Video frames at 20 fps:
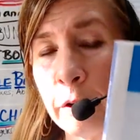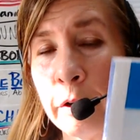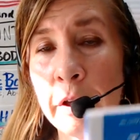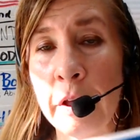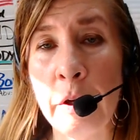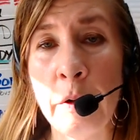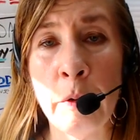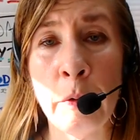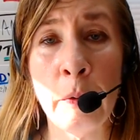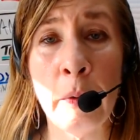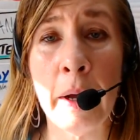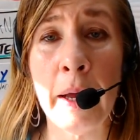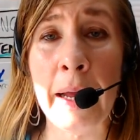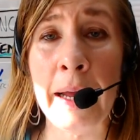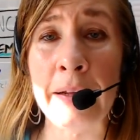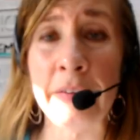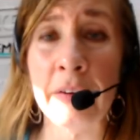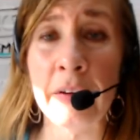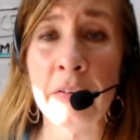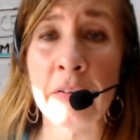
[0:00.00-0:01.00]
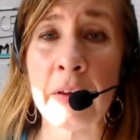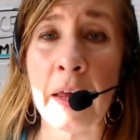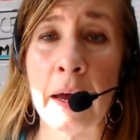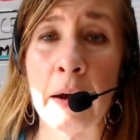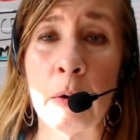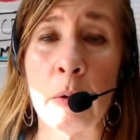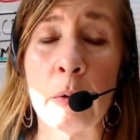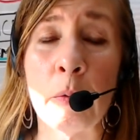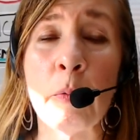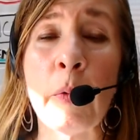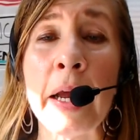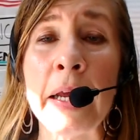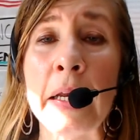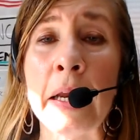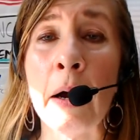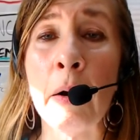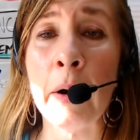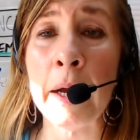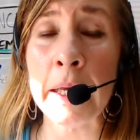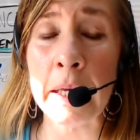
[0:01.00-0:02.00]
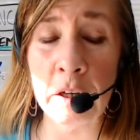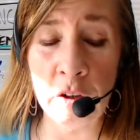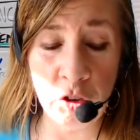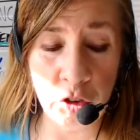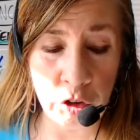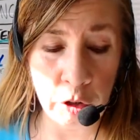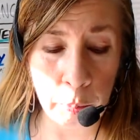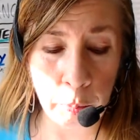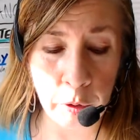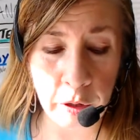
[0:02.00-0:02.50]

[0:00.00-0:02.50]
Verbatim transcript: you a discount. Right now I can ship